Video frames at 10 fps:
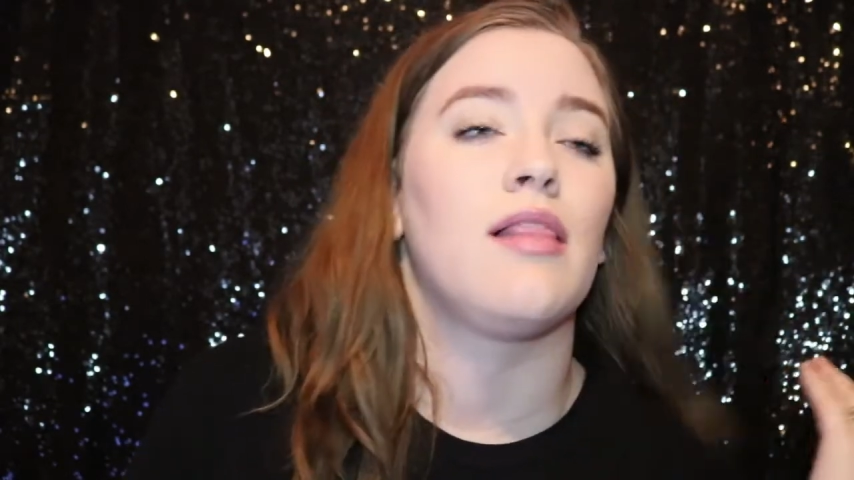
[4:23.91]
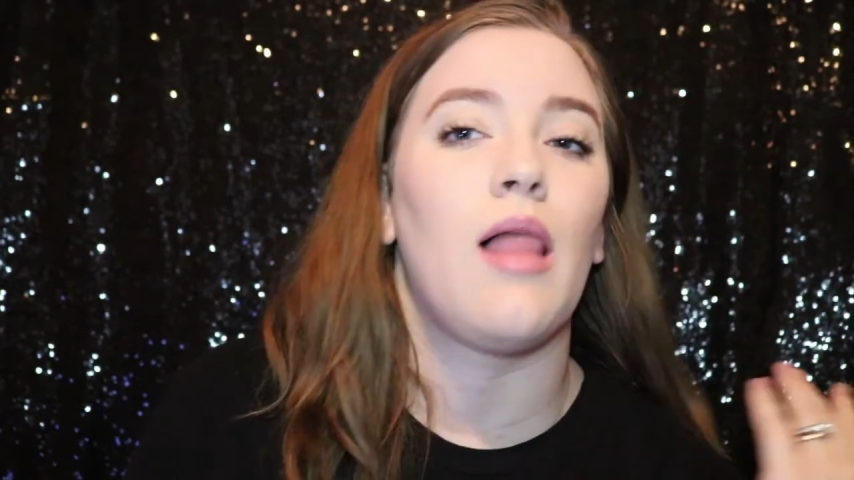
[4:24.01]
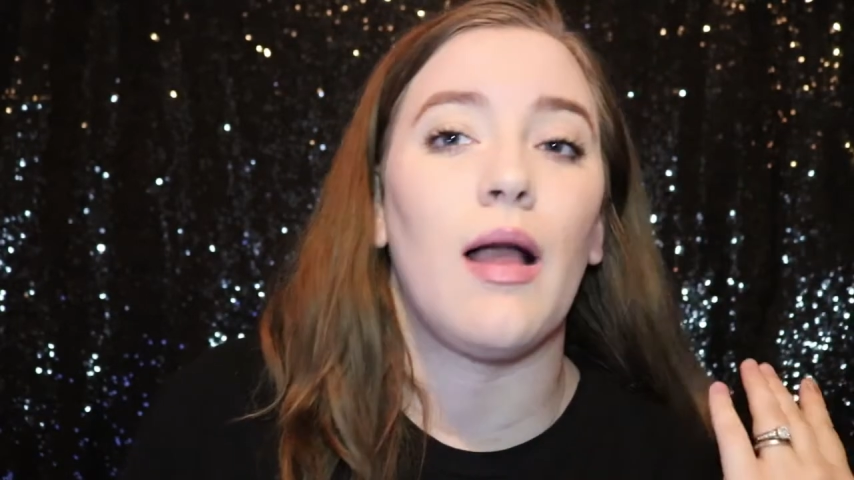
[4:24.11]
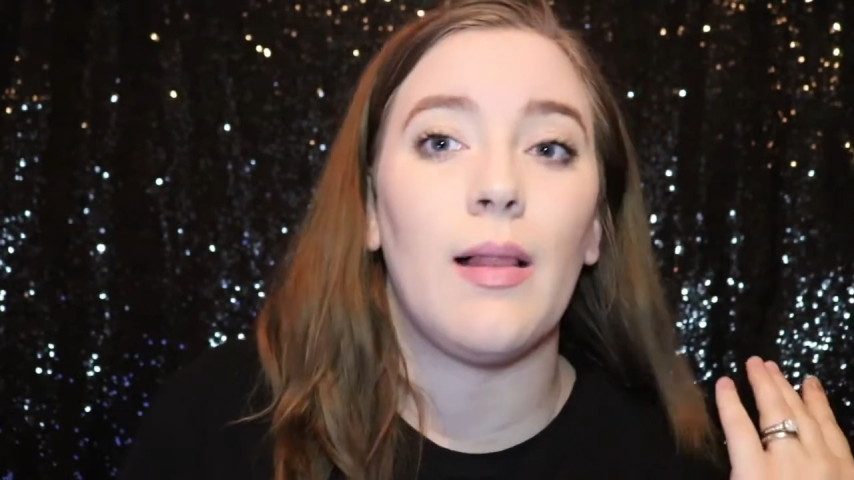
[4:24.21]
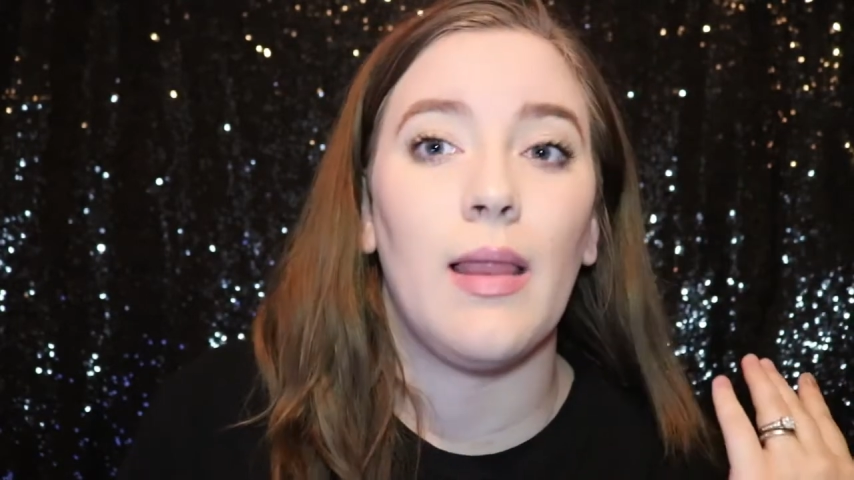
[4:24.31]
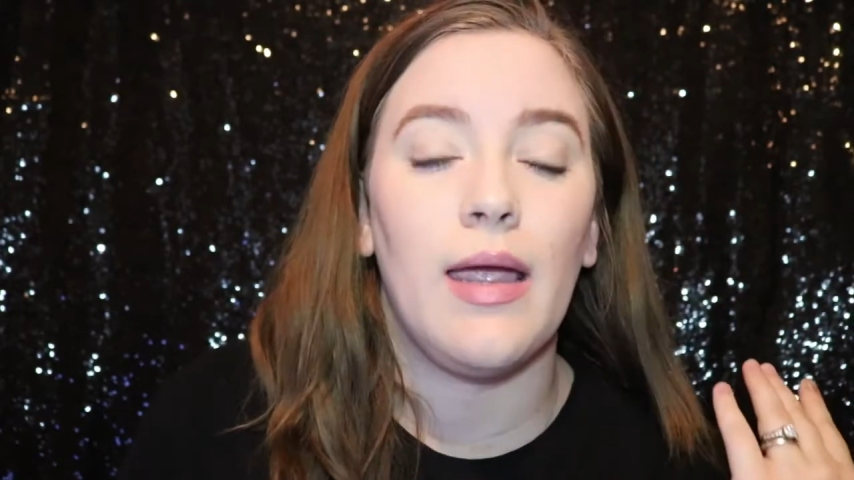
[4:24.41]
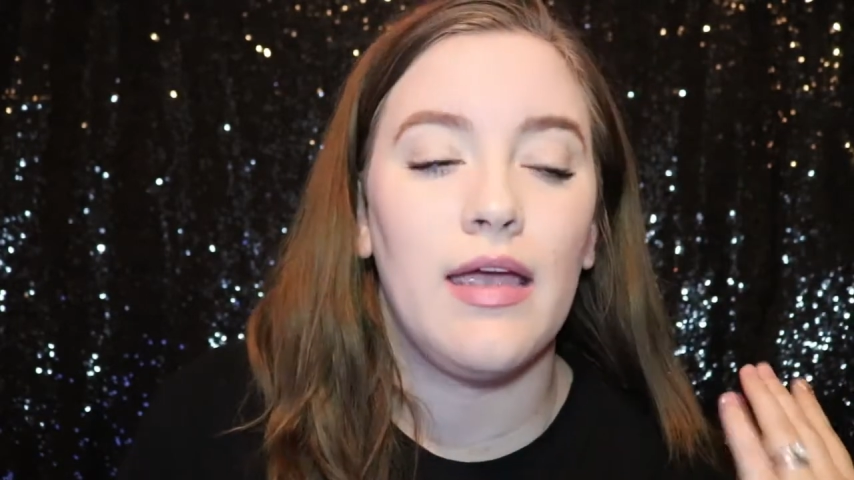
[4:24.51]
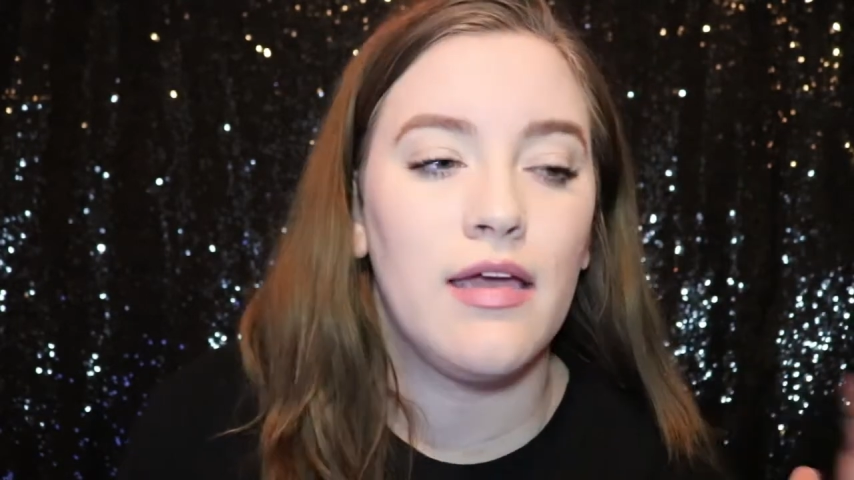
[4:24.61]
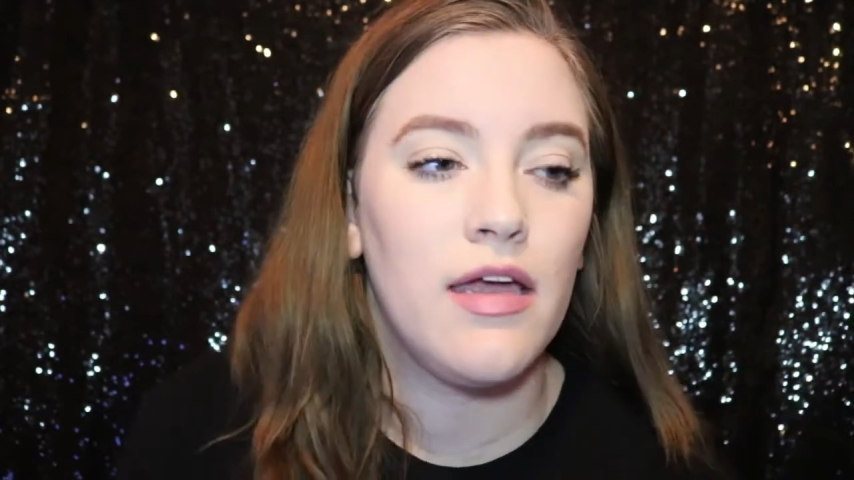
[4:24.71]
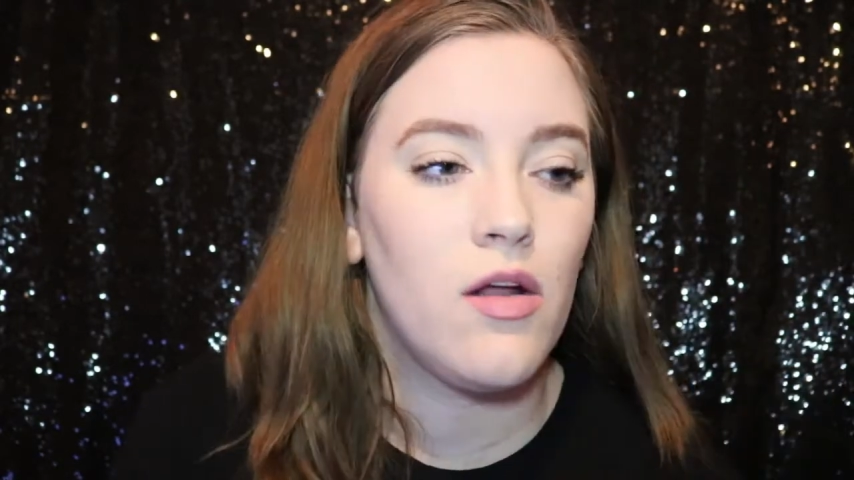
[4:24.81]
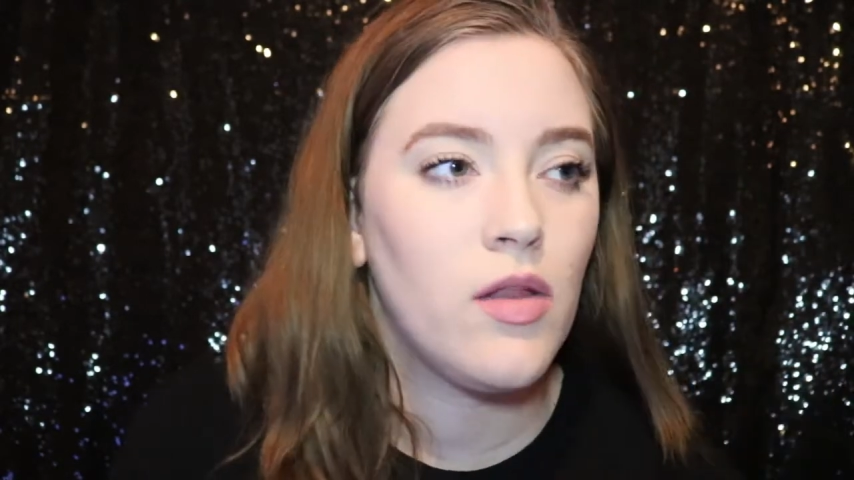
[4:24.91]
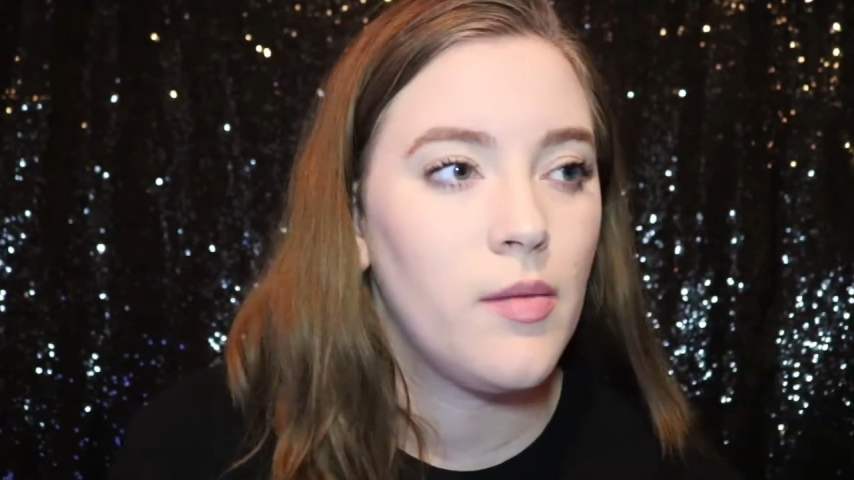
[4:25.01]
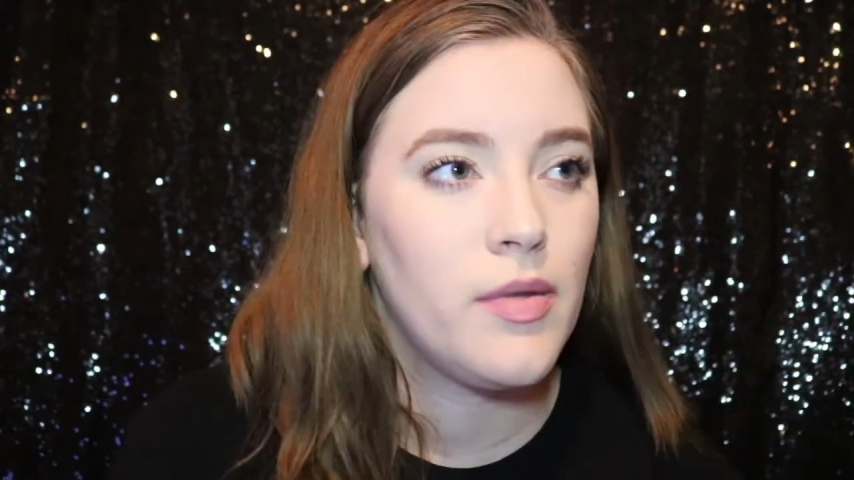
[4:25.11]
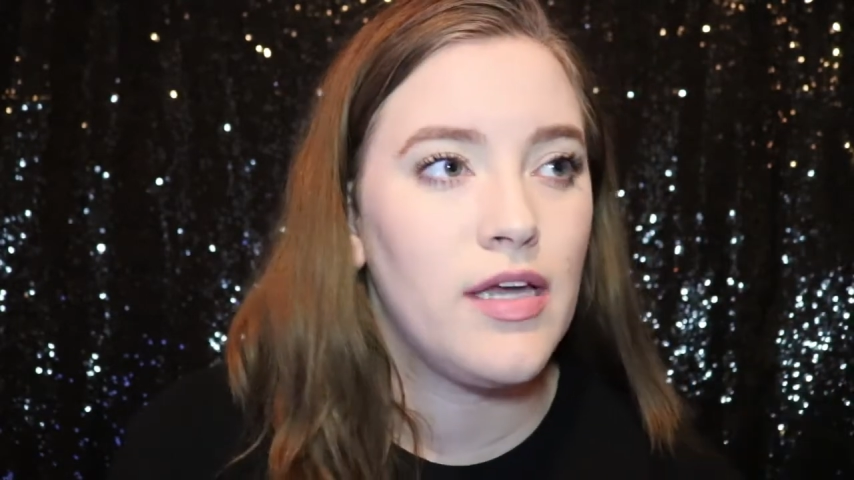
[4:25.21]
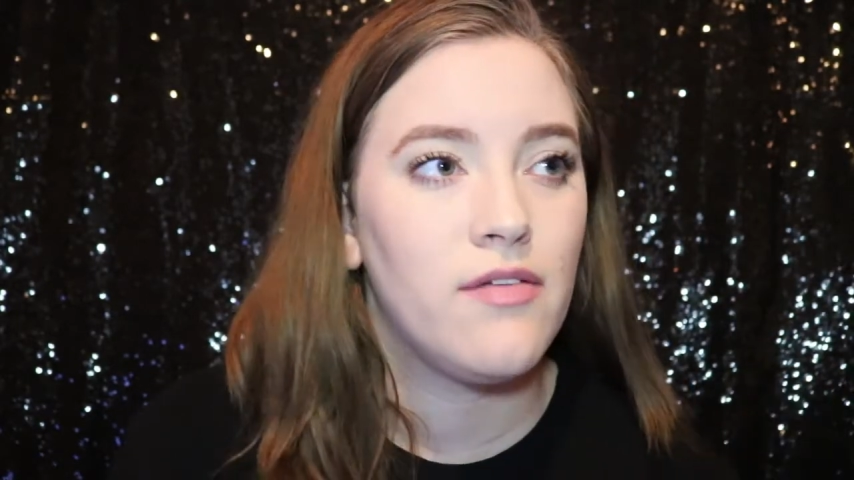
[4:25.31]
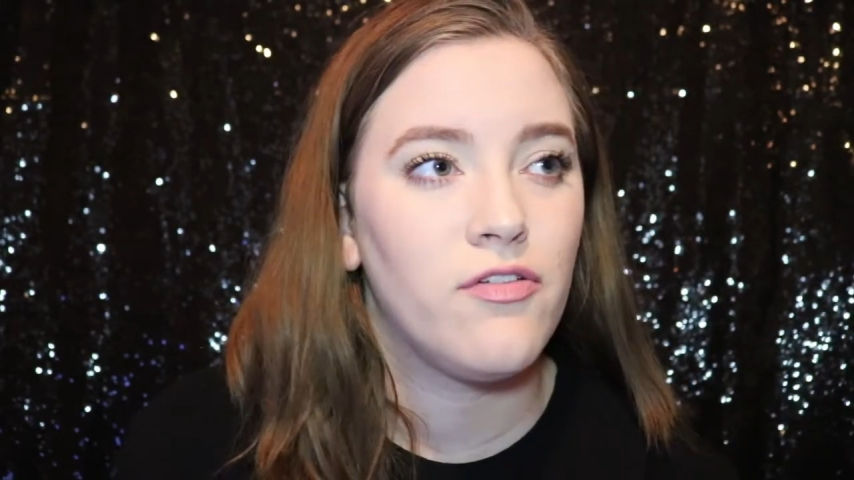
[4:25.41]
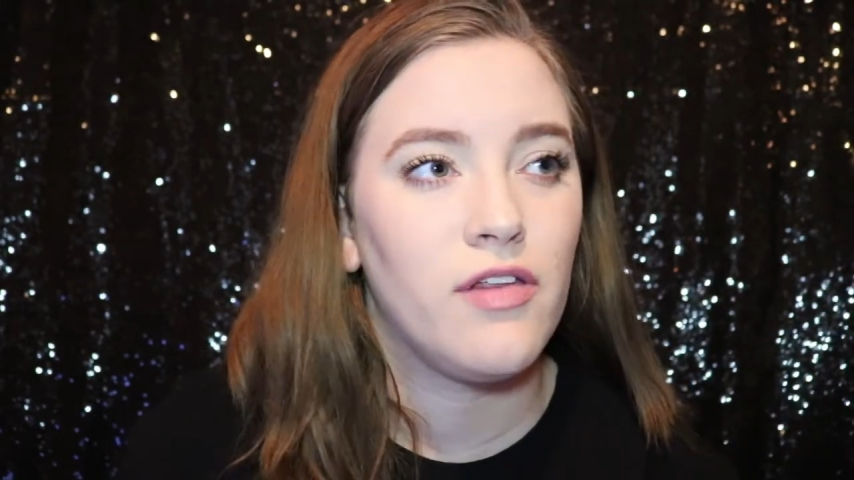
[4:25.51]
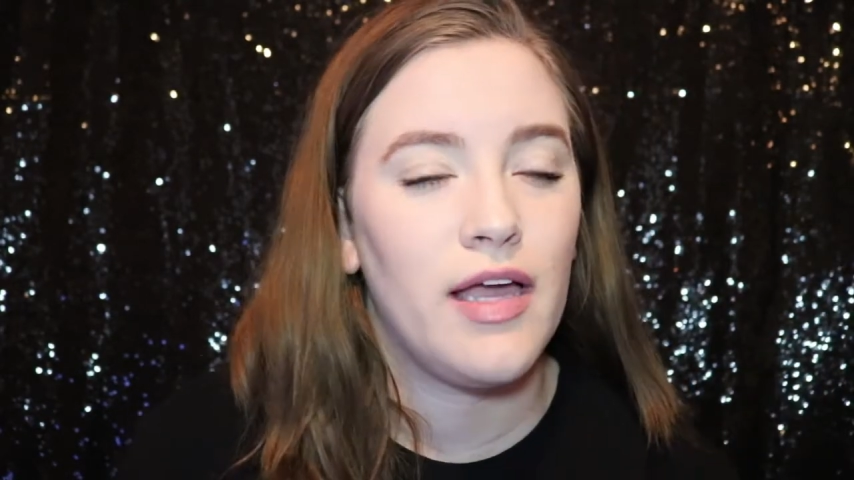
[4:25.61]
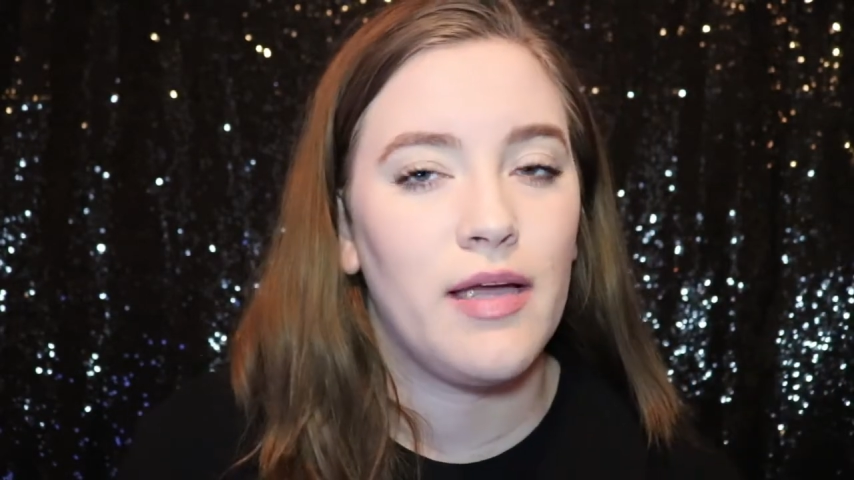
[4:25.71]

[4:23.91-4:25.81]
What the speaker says: and only bleed for